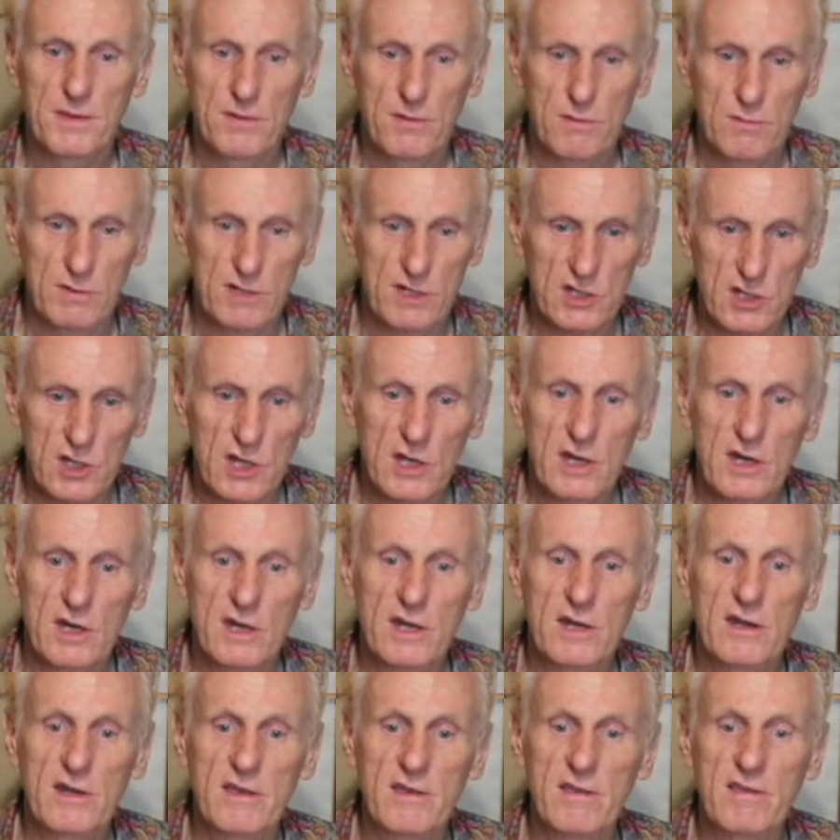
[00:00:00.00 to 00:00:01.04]
which
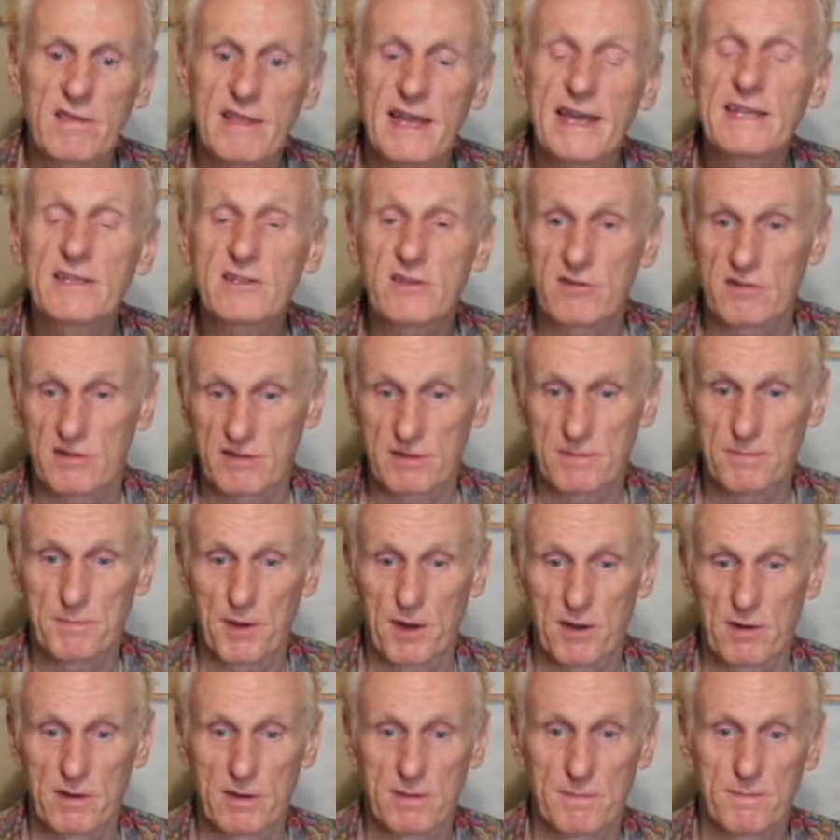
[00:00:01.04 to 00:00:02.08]
occurs later in the
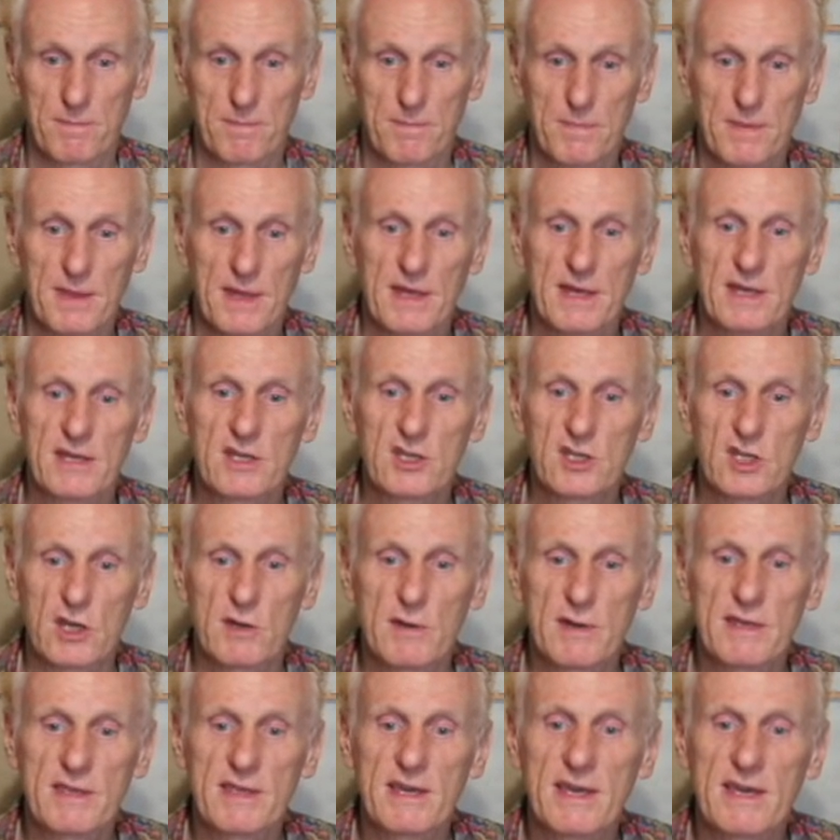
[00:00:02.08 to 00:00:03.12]
poem,
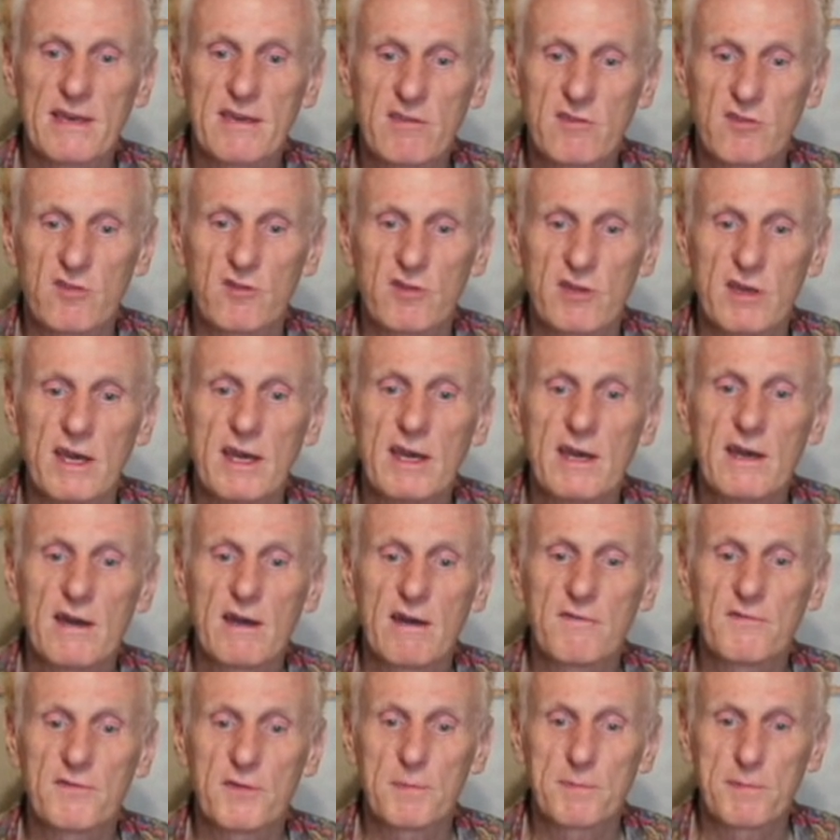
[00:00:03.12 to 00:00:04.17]
showing the history
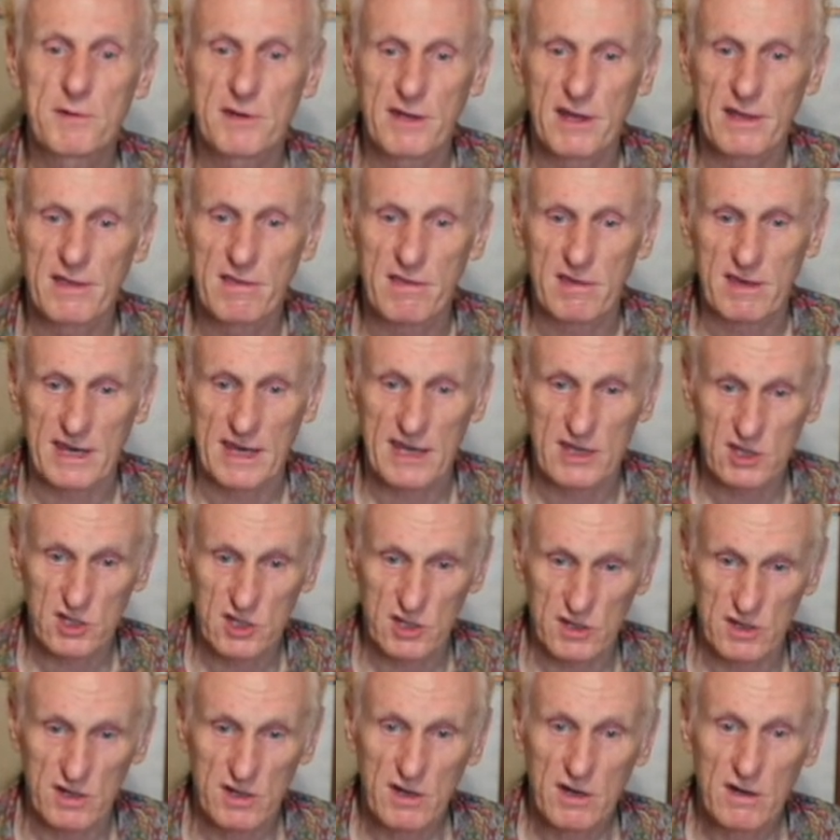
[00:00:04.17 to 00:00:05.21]
of the
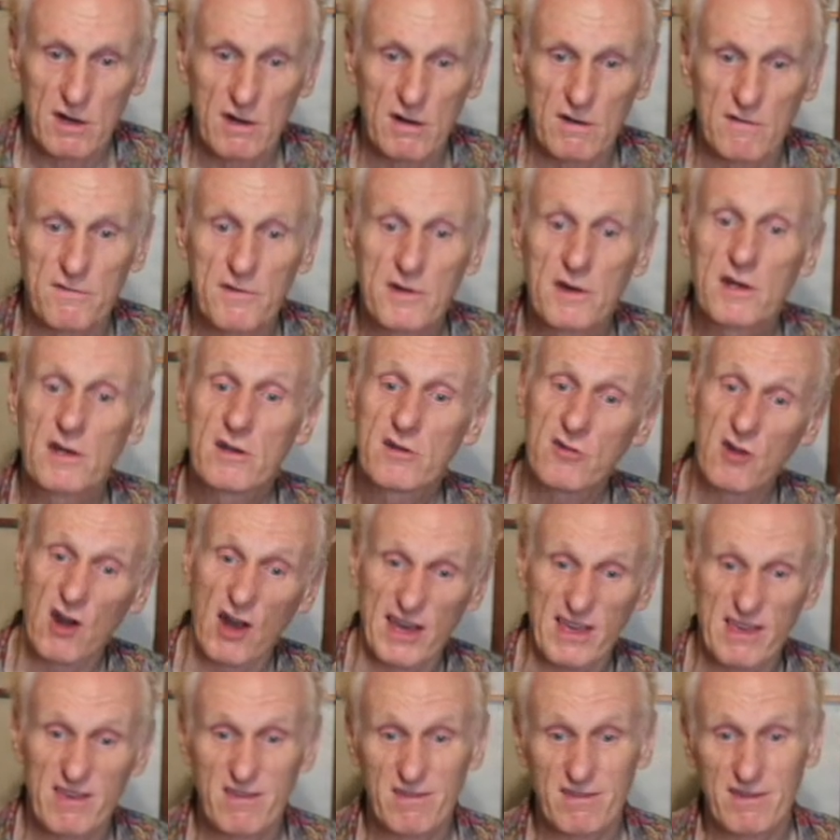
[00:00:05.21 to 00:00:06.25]
pronunciation of
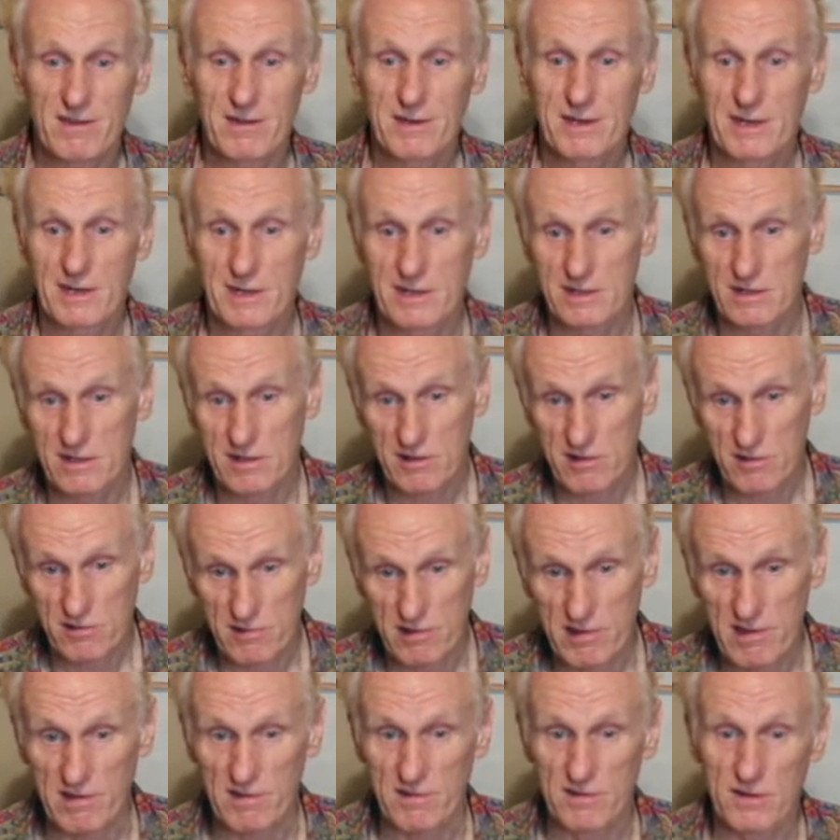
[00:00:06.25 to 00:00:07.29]
Christ and
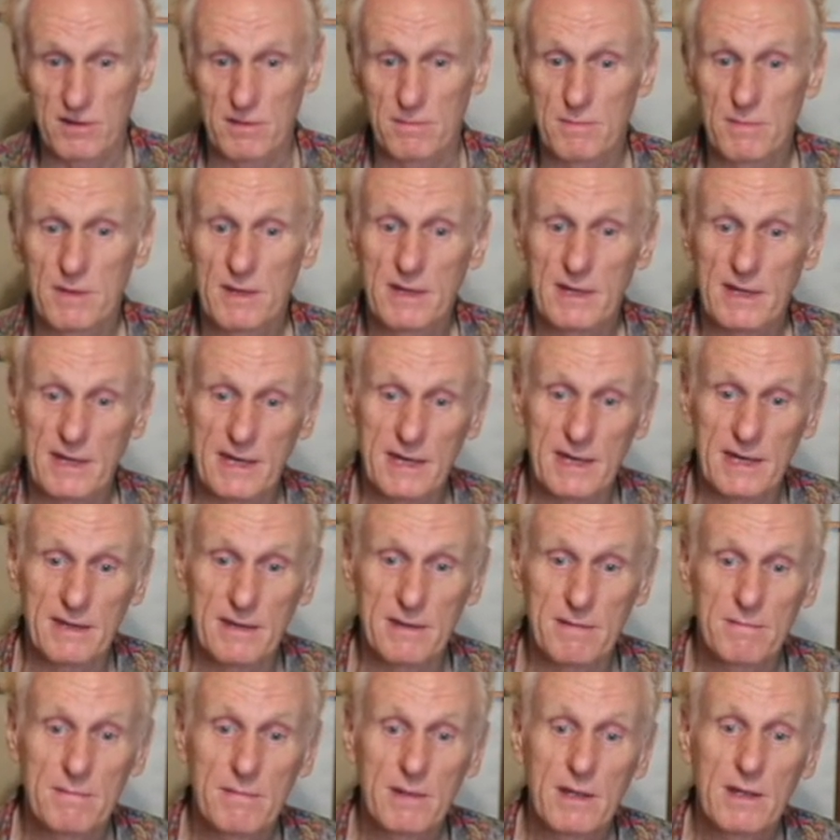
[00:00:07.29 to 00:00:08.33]
Christendom
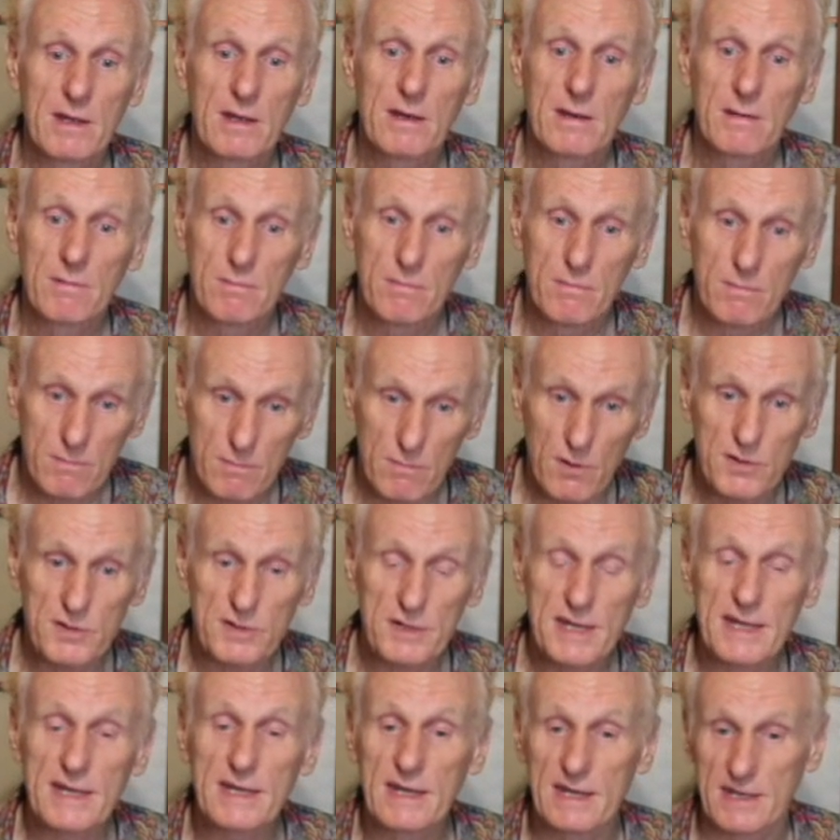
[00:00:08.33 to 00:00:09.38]
in
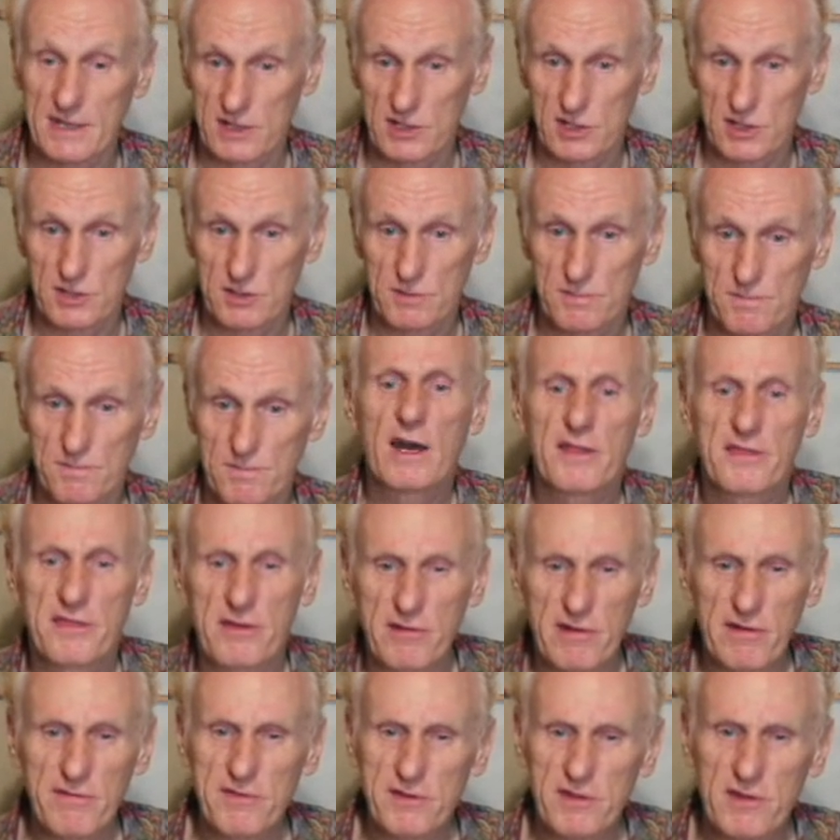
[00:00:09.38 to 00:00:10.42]
modern English. The
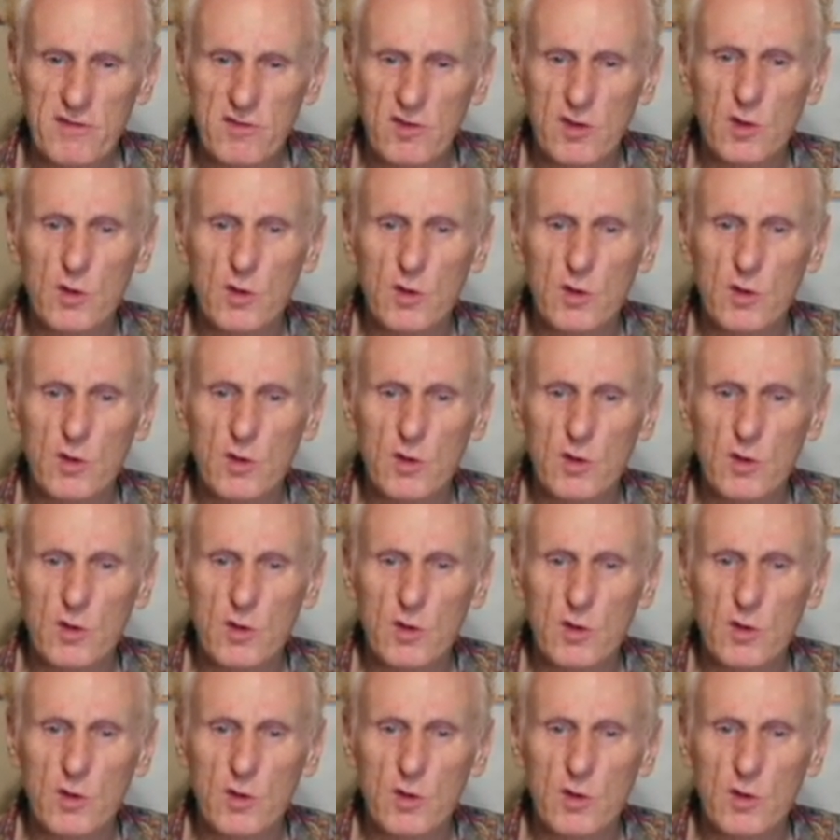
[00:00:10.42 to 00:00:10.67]
reference to